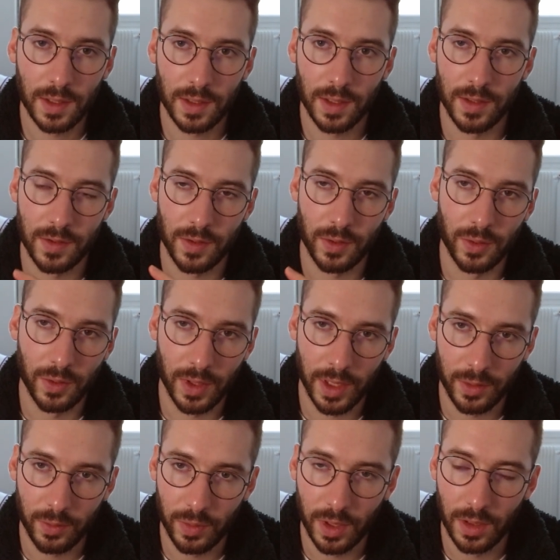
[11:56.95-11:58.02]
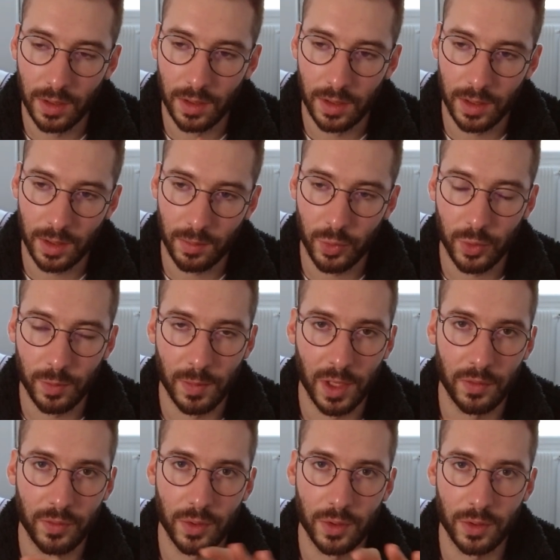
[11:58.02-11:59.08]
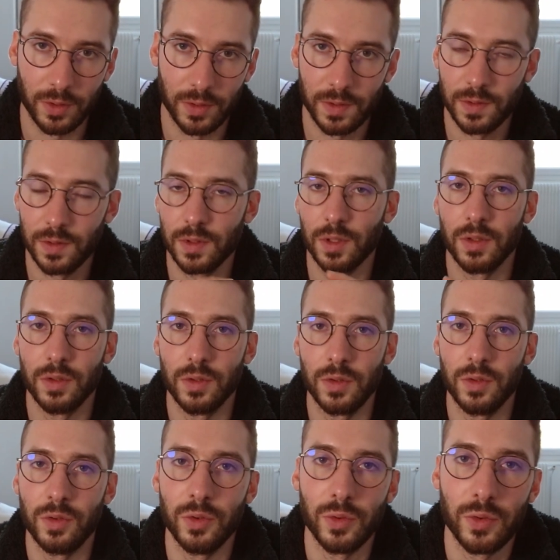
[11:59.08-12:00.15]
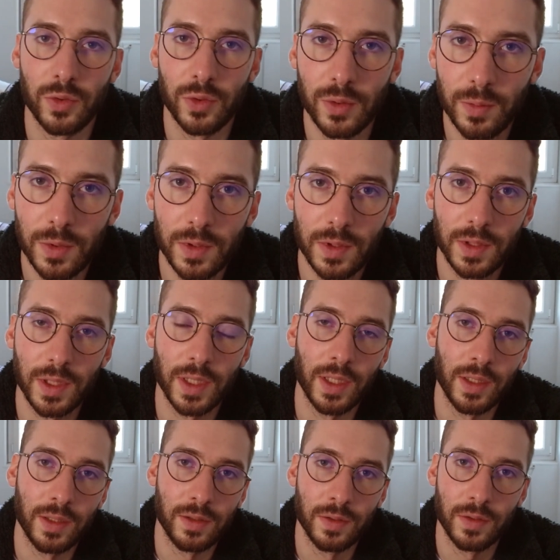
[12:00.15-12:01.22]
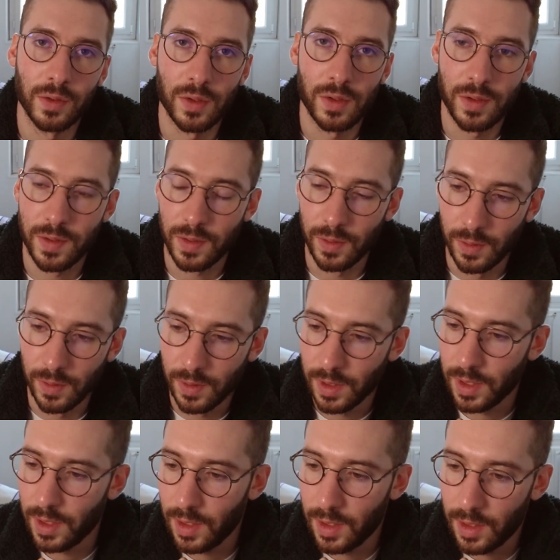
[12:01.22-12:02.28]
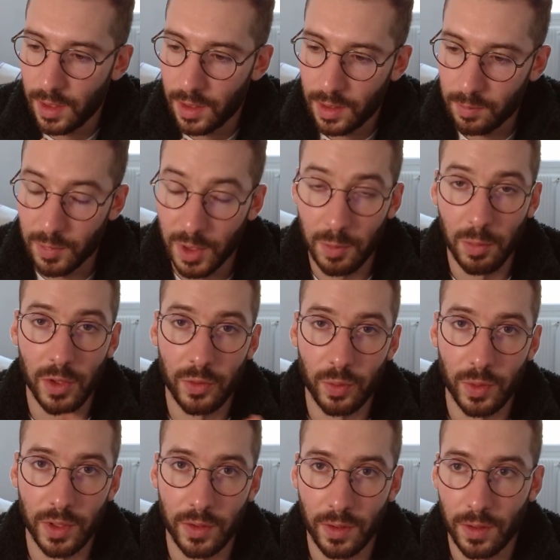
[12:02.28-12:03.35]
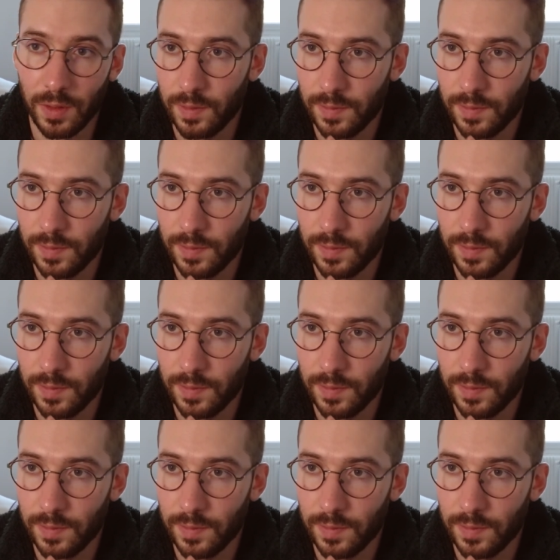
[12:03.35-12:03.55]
and so I will like put my focus on YouTube and also maybe Twitter.